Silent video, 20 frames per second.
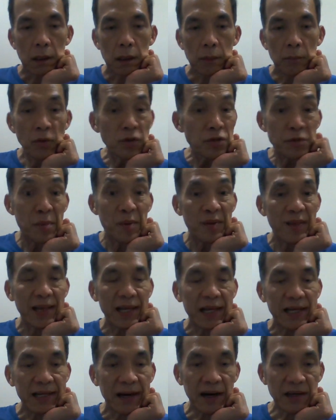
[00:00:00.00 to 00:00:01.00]
Most people
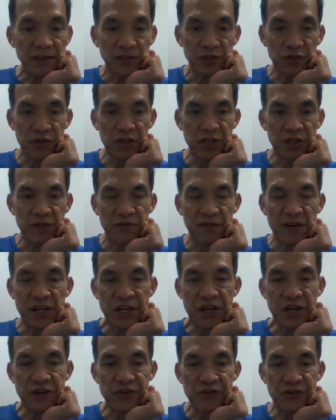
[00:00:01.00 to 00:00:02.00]
think that heart surgery is very
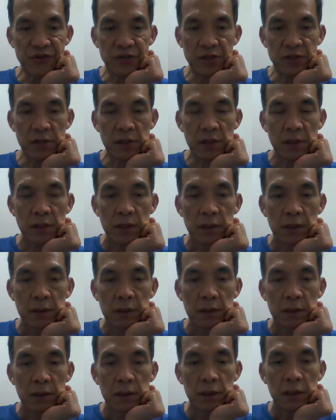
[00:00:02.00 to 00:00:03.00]
dangerous,
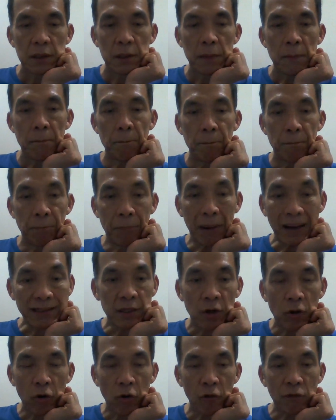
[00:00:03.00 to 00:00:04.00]

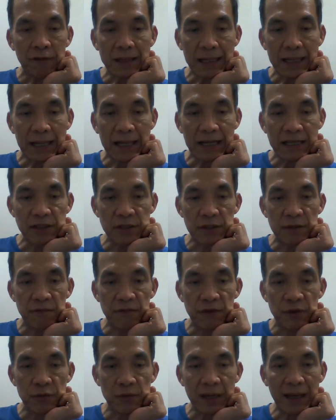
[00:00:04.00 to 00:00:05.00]
but over the last
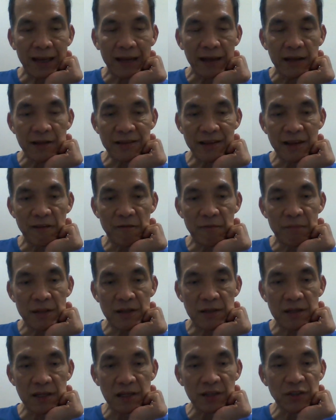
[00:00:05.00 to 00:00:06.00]
few decades, there have been
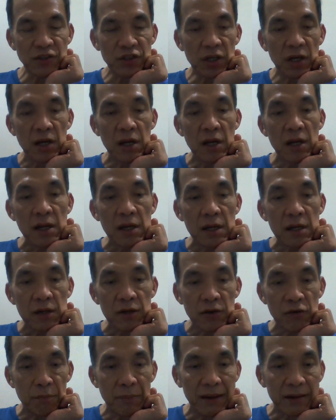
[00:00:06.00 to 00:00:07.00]
such
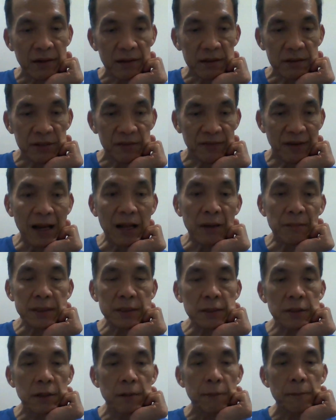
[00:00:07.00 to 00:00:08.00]
tremendous
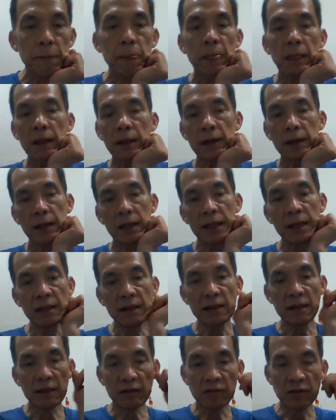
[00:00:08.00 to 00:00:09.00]
development
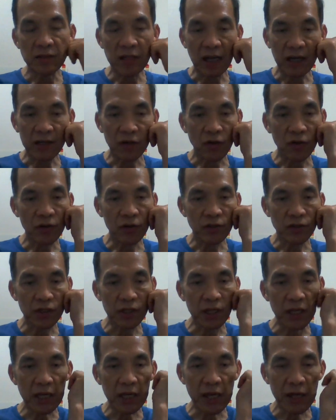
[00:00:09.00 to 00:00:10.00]
in
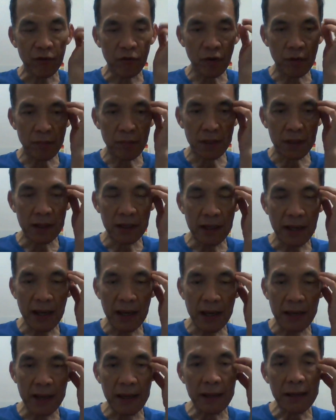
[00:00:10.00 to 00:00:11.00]
technology, equipment,
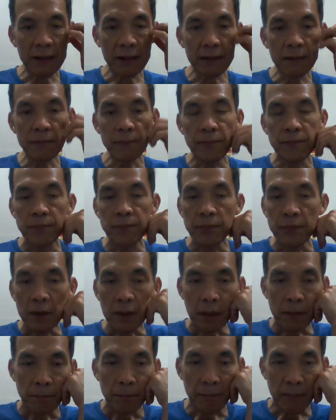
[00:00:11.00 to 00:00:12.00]
and
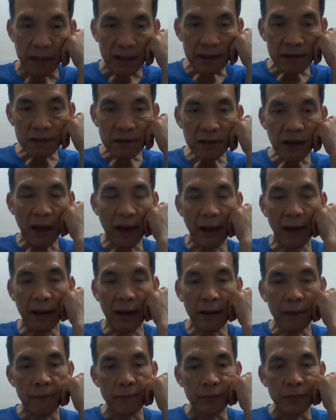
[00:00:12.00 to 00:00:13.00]
medical
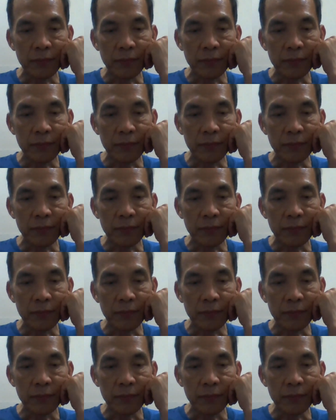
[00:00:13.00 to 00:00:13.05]
care